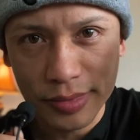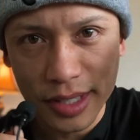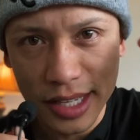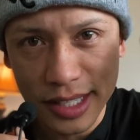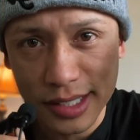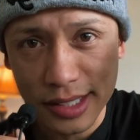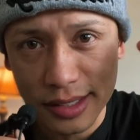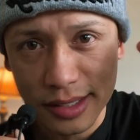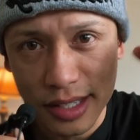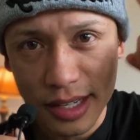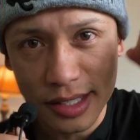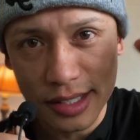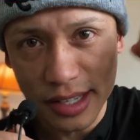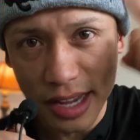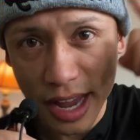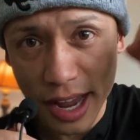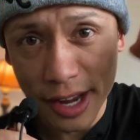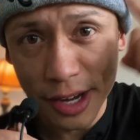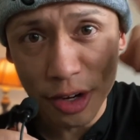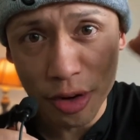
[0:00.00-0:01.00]
It's, it's
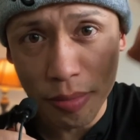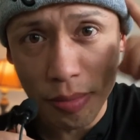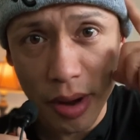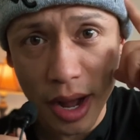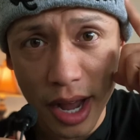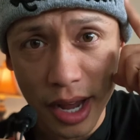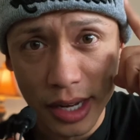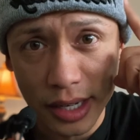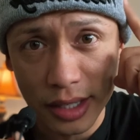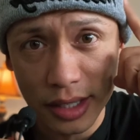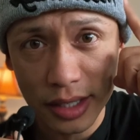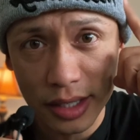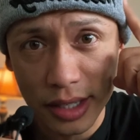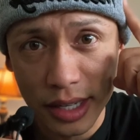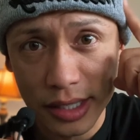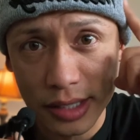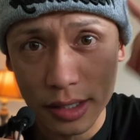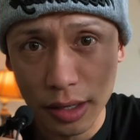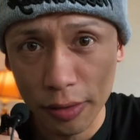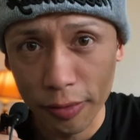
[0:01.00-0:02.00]
in your mind.
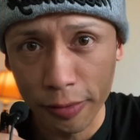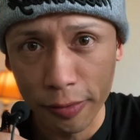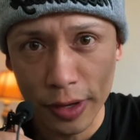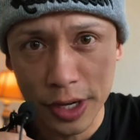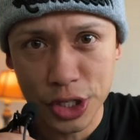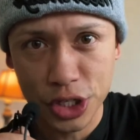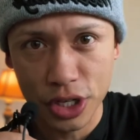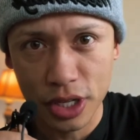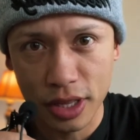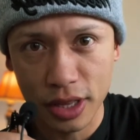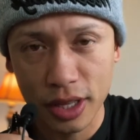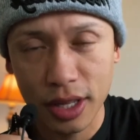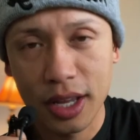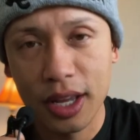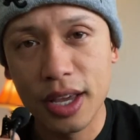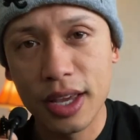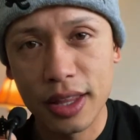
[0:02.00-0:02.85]
It's a vision